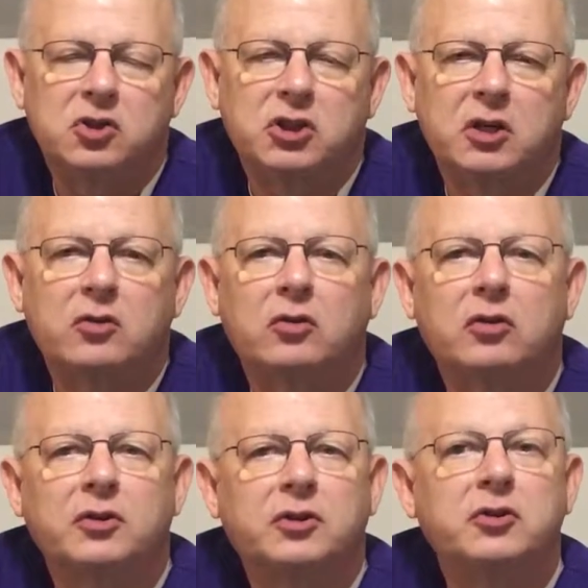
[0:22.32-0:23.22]

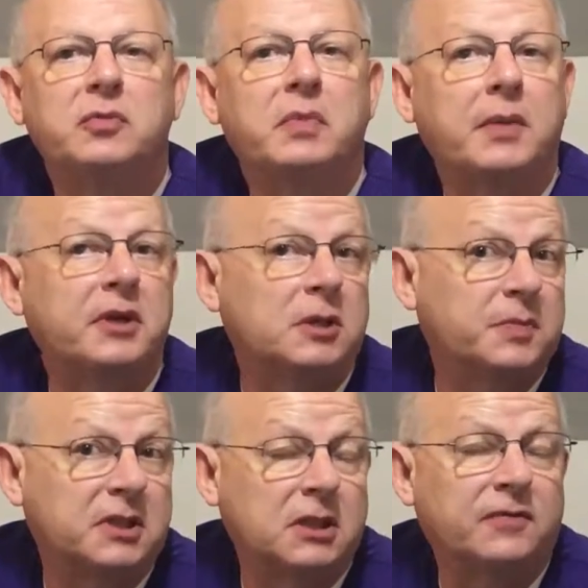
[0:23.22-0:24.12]
general to maybe
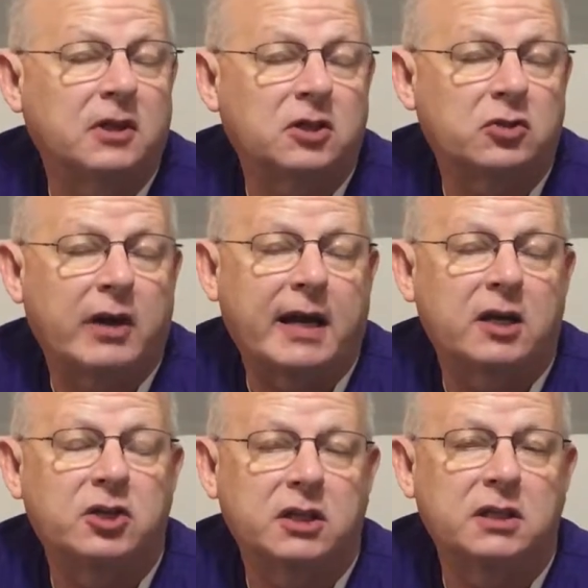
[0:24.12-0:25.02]
specific
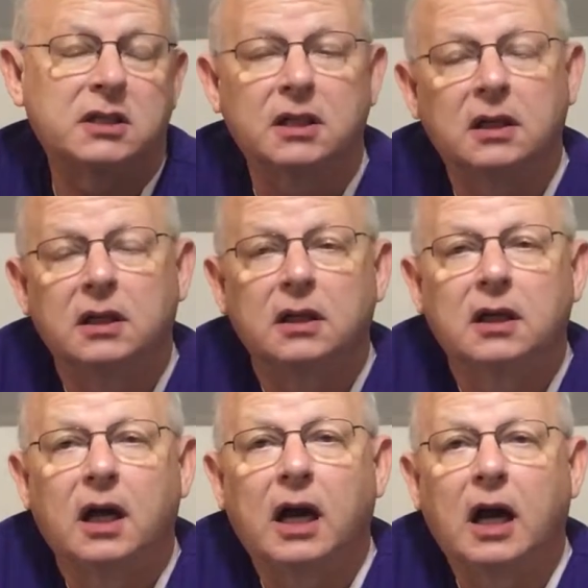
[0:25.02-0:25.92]
strategies
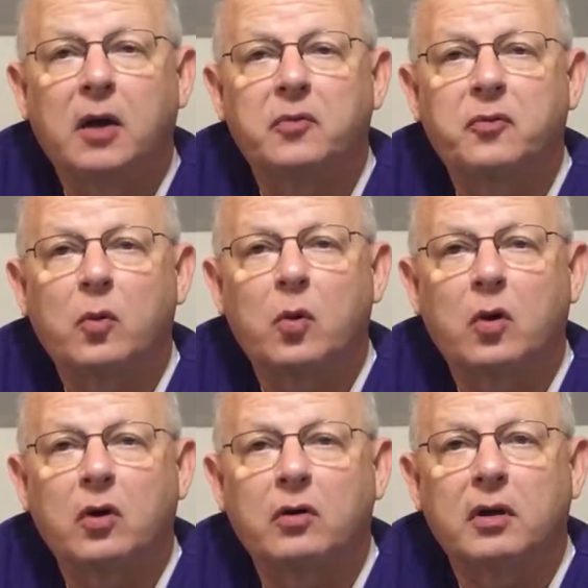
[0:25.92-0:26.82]

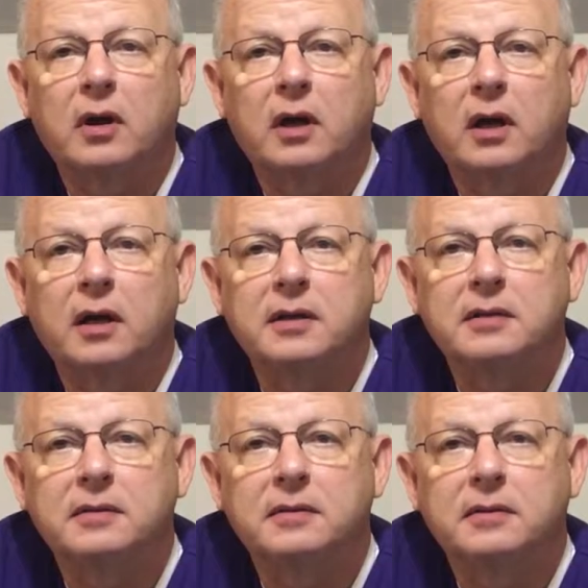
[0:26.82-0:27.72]
for
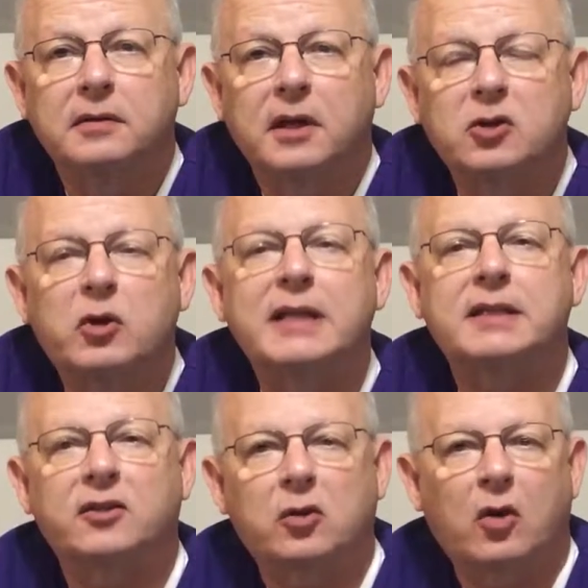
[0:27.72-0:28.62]

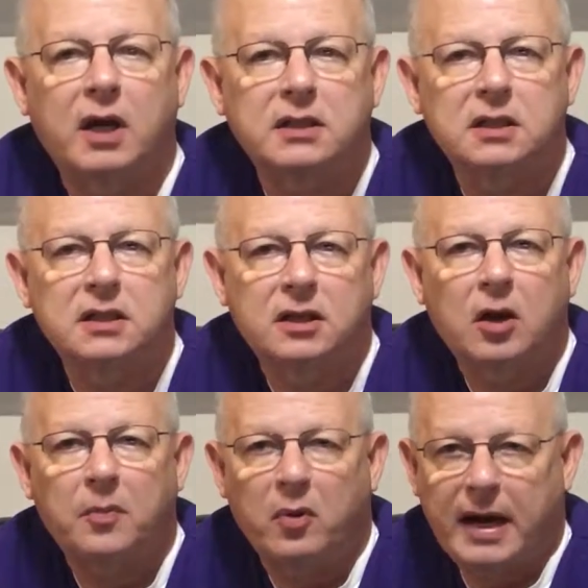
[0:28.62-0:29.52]
addressing the crisis in
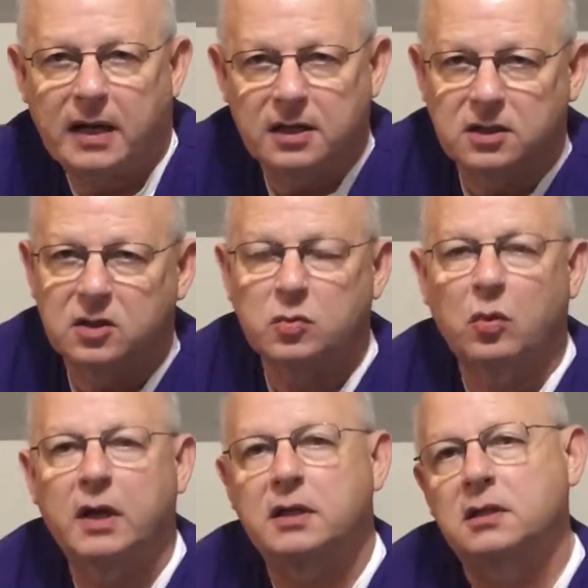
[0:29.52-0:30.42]
our practices.
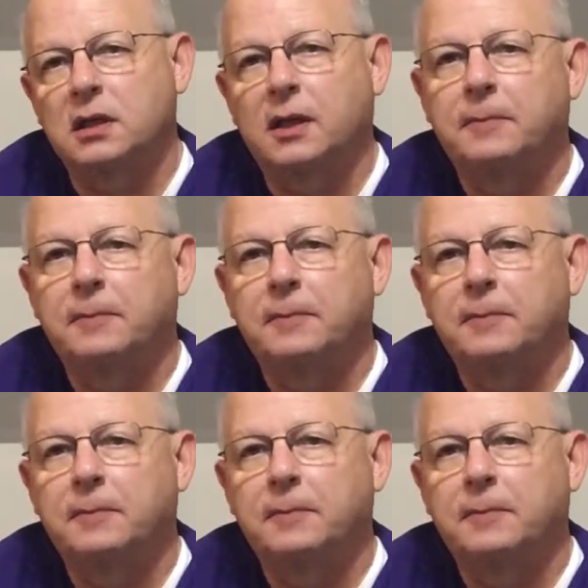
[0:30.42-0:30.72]
What